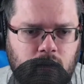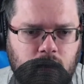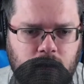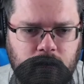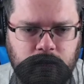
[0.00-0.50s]

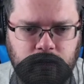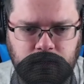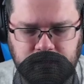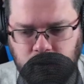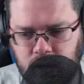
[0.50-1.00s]

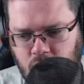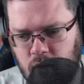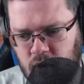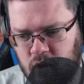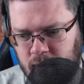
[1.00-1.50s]
Let's go lay our
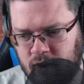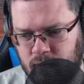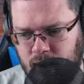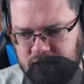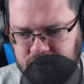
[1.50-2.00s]
Pokemon to
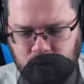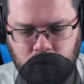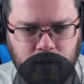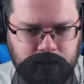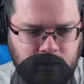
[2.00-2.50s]
rest real
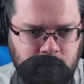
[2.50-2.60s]
quick, and then